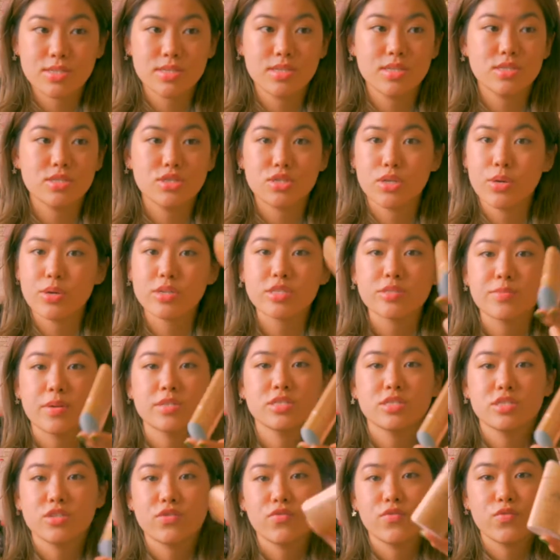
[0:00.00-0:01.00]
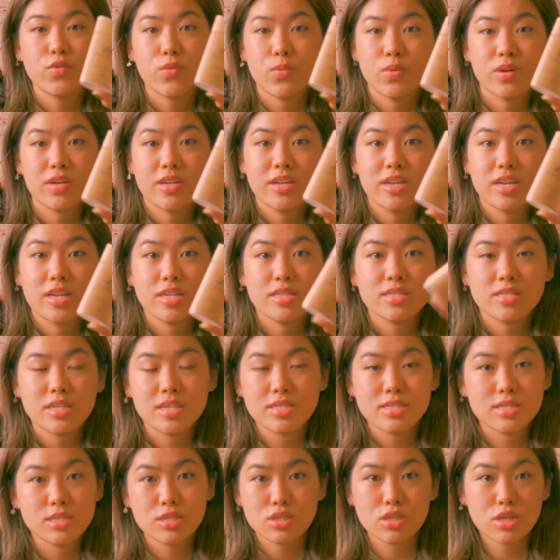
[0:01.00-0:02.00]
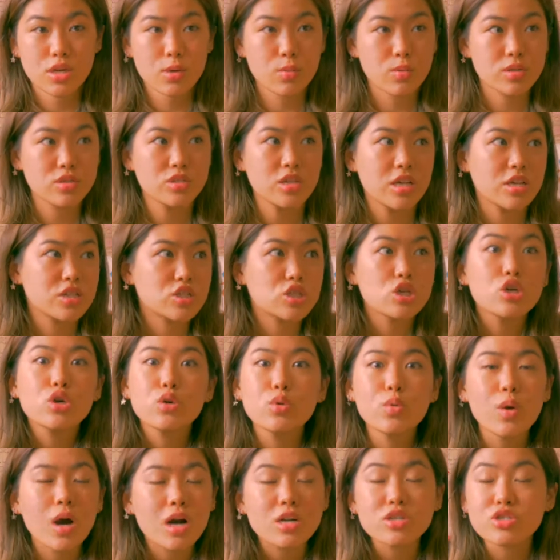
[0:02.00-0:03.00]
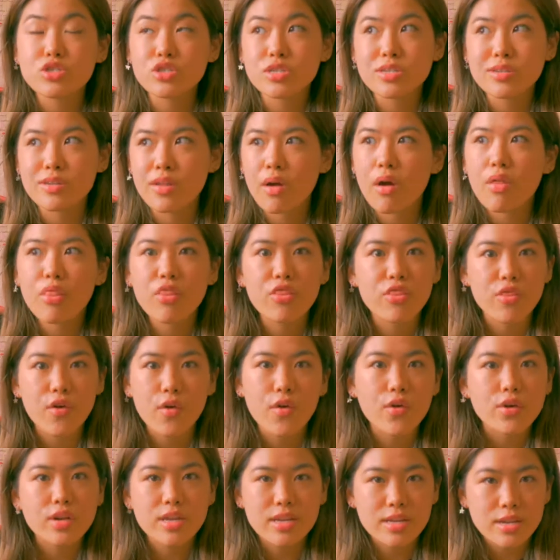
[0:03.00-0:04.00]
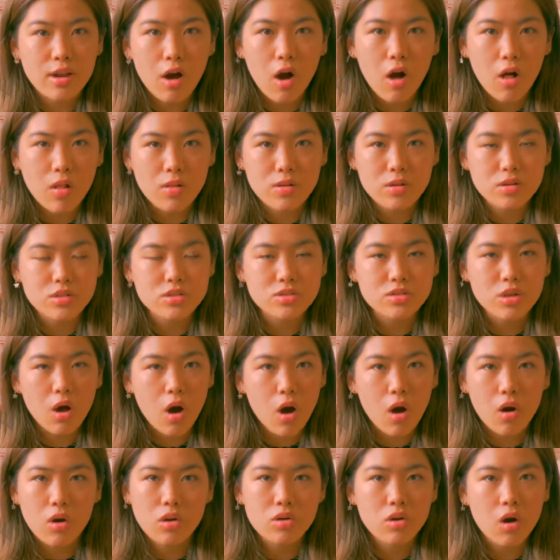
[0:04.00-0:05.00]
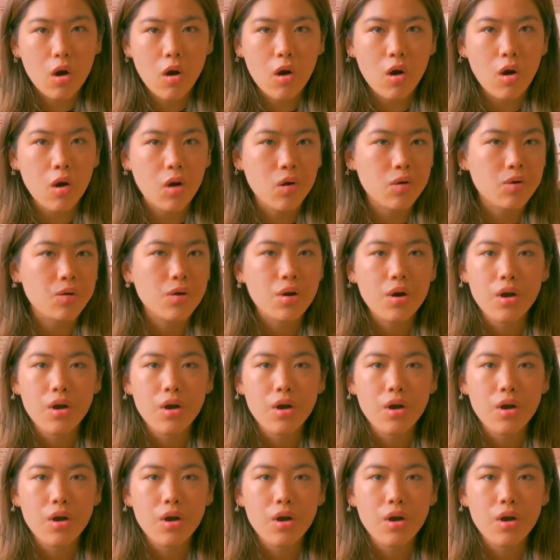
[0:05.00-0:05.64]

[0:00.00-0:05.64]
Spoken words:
so expensive for what it is. It was like $230 Hong Kong.